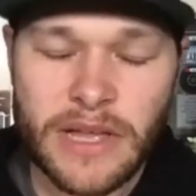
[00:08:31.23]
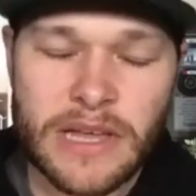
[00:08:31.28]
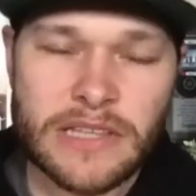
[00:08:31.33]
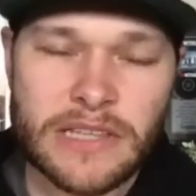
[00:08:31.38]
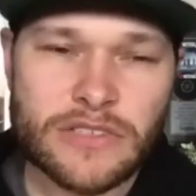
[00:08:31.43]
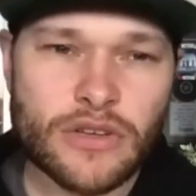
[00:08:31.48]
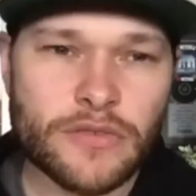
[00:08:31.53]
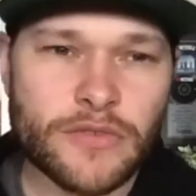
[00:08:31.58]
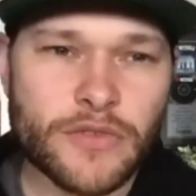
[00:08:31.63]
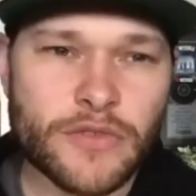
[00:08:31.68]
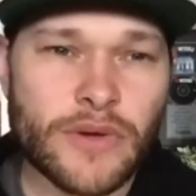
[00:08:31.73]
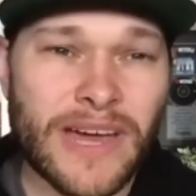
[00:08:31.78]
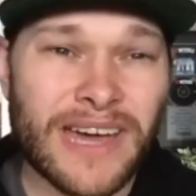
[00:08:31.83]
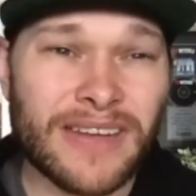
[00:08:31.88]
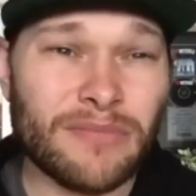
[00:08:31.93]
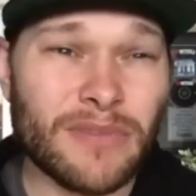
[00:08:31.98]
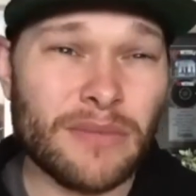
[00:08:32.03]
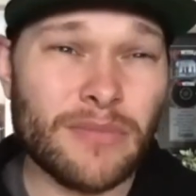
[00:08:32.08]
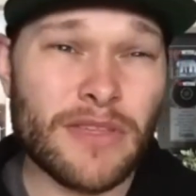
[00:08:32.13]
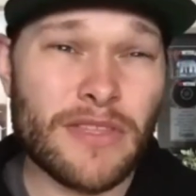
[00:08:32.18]
So if you
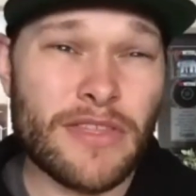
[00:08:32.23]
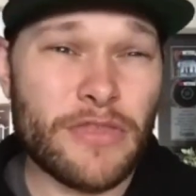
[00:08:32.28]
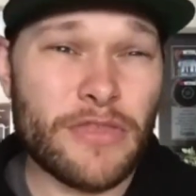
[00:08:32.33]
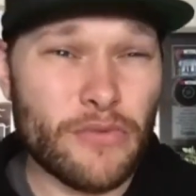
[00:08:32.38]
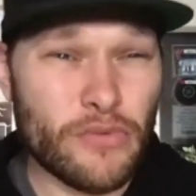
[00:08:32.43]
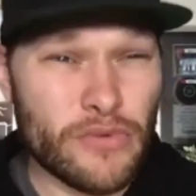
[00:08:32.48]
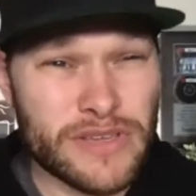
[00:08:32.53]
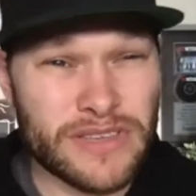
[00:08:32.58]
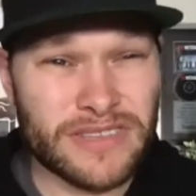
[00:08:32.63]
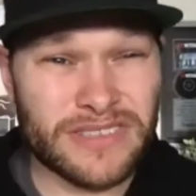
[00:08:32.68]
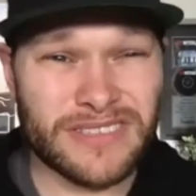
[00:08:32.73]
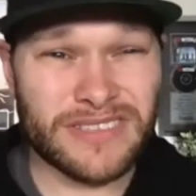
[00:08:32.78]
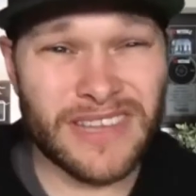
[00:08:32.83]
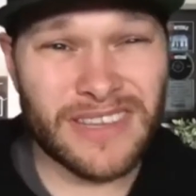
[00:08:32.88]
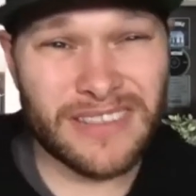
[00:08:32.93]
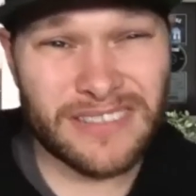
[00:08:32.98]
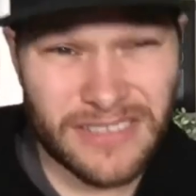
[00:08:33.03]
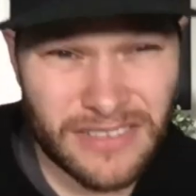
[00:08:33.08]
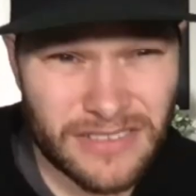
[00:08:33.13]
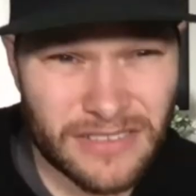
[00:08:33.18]
had maybe 3
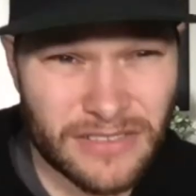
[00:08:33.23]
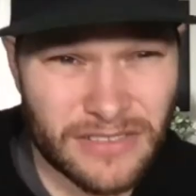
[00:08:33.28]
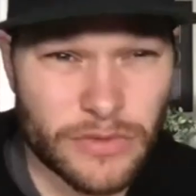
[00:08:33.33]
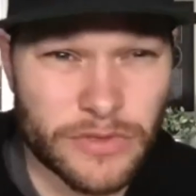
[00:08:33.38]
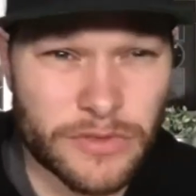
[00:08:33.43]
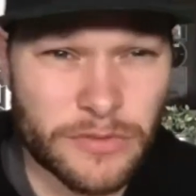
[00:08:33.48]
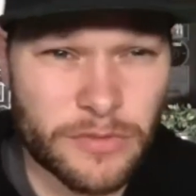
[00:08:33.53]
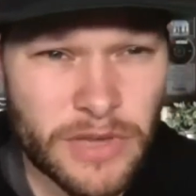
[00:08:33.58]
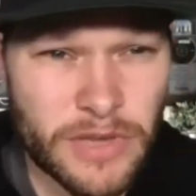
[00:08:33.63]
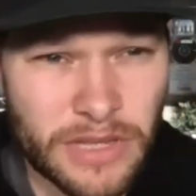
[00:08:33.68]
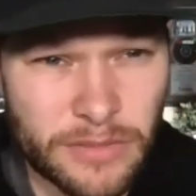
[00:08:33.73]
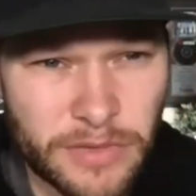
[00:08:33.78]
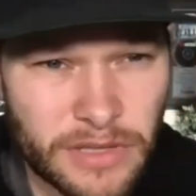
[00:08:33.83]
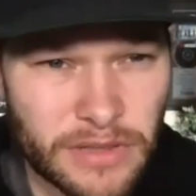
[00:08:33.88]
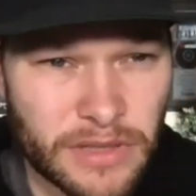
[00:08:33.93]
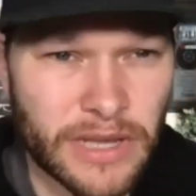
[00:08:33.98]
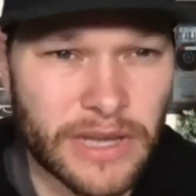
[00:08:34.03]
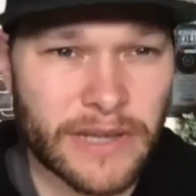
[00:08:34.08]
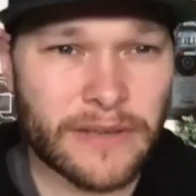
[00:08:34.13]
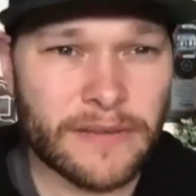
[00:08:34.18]
stanzas with maybe
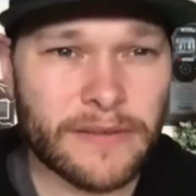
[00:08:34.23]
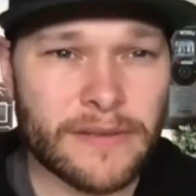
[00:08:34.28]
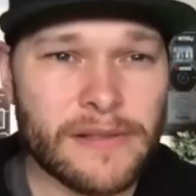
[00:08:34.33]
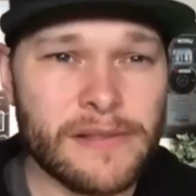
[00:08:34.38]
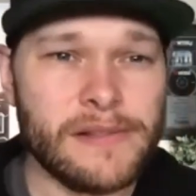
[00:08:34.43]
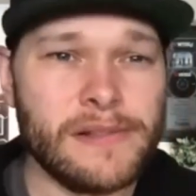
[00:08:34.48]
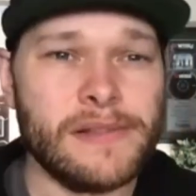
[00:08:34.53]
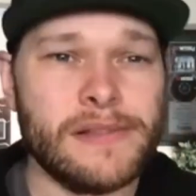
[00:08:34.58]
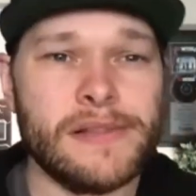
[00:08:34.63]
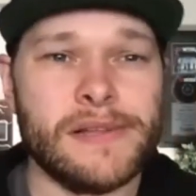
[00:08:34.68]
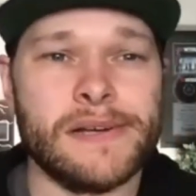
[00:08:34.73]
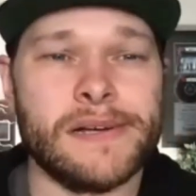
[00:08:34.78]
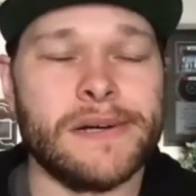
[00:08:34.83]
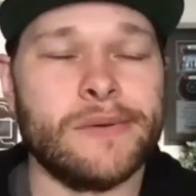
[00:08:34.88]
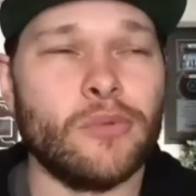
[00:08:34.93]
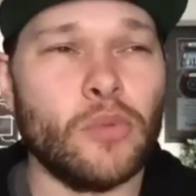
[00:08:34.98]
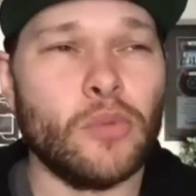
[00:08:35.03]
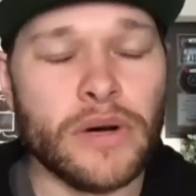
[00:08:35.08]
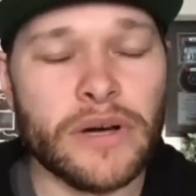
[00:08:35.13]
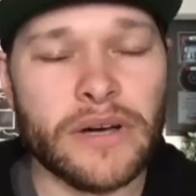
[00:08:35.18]
like
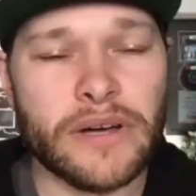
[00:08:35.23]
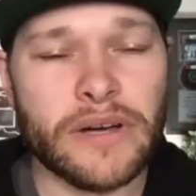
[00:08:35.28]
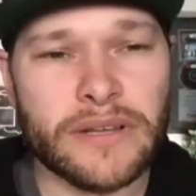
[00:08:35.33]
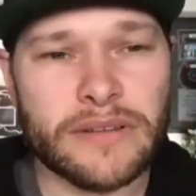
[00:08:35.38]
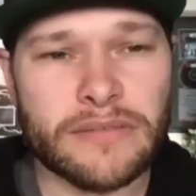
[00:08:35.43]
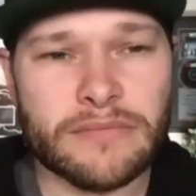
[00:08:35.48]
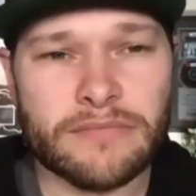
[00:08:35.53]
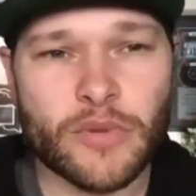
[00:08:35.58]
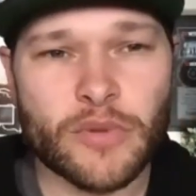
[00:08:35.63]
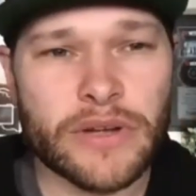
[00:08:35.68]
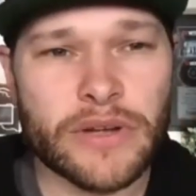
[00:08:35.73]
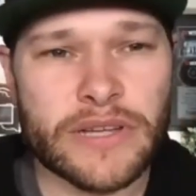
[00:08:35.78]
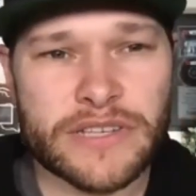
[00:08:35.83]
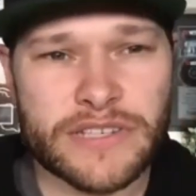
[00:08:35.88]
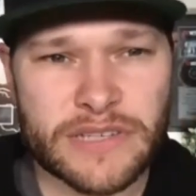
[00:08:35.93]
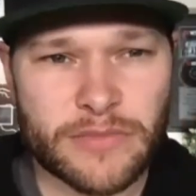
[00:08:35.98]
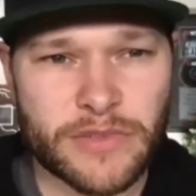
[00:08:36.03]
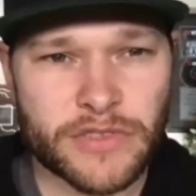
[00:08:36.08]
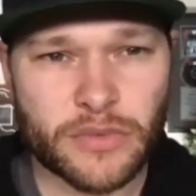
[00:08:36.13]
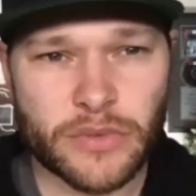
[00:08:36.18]
1 bridge
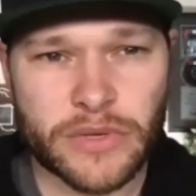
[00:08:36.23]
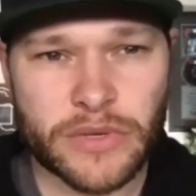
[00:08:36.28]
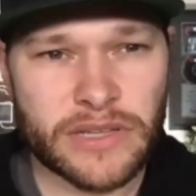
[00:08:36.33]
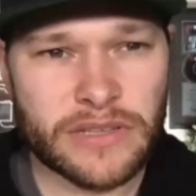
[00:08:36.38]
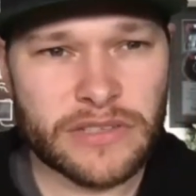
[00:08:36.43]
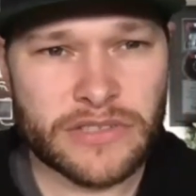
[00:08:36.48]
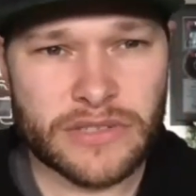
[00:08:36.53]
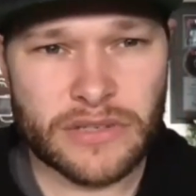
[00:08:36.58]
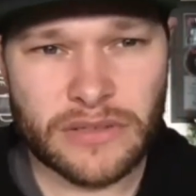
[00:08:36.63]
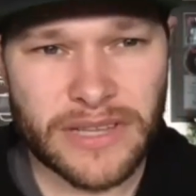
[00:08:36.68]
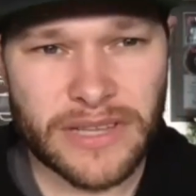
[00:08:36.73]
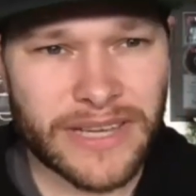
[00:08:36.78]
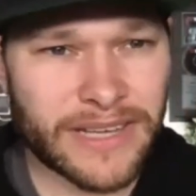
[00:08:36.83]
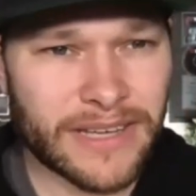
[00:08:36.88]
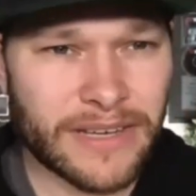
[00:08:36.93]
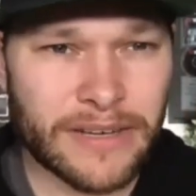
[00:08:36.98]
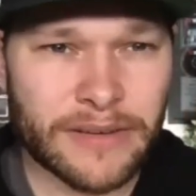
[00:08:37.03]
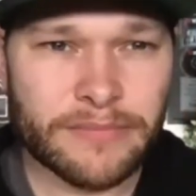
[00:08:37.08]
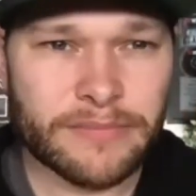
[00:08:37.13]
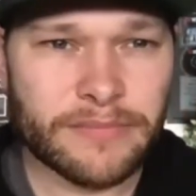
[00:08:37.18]
in between, so like
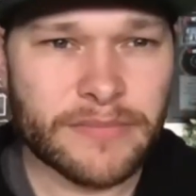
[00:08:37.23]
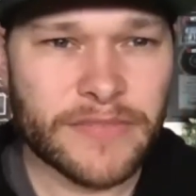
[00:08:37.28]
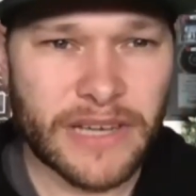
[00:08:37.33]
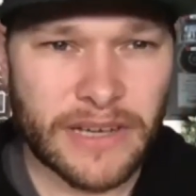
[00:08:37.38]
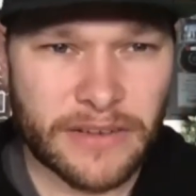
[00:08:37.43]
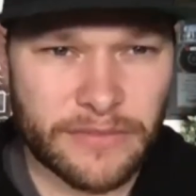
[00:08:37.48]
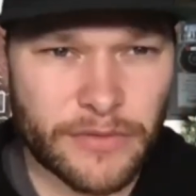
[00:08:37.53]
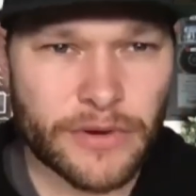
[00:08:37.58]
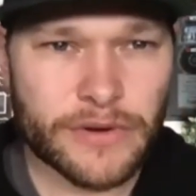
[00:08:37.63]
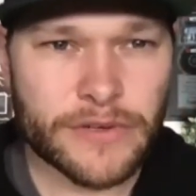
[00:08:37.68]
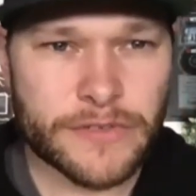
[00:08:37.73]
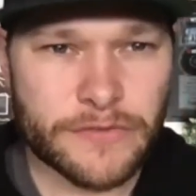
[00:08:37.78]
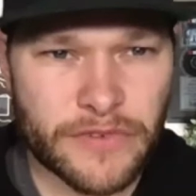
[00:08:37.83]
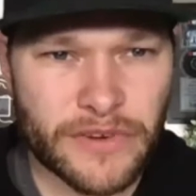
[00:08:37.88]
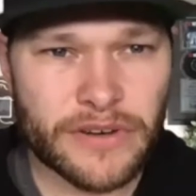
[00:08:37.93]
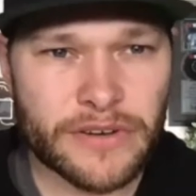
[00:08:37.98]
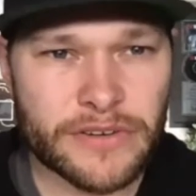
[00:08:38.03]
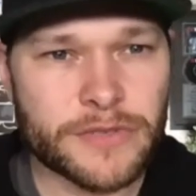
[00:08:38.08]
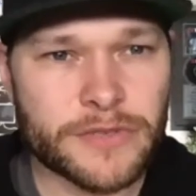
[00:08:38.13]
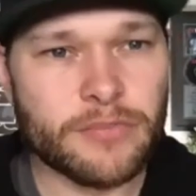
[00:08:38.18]
a
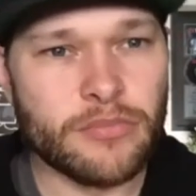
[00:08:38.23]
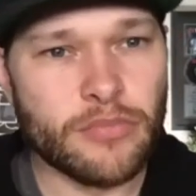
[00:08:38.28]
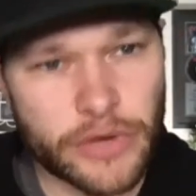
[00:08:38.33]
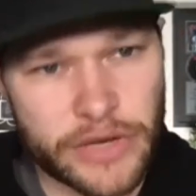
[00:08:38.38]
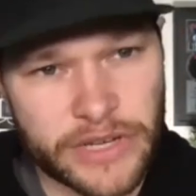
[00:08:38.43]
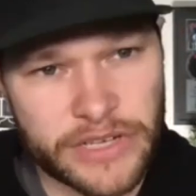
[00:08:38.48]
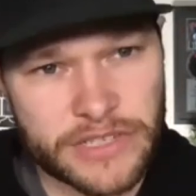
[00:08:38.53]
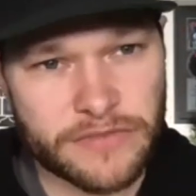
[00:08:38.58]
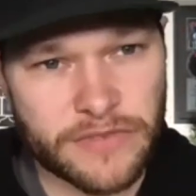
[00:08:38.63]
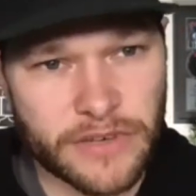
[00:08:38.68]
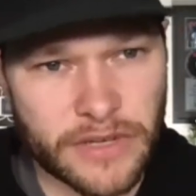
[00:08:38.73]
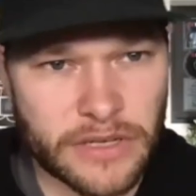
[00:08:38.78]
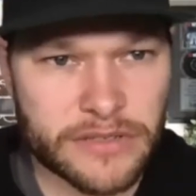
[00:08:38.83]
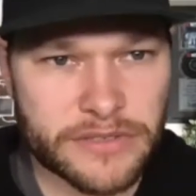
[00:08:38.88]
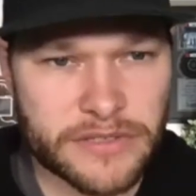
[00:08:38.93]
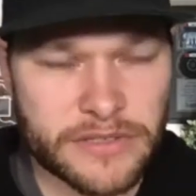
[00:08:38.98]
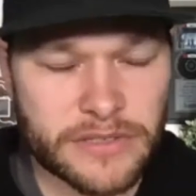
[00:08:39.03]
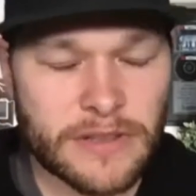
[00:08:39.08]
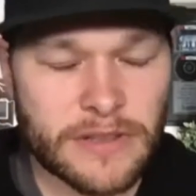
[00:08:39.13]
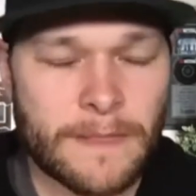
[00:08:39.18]
verse, bridge,
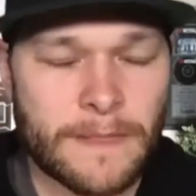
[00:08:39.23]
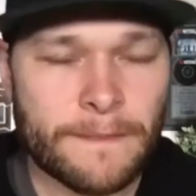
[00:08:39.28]
verse.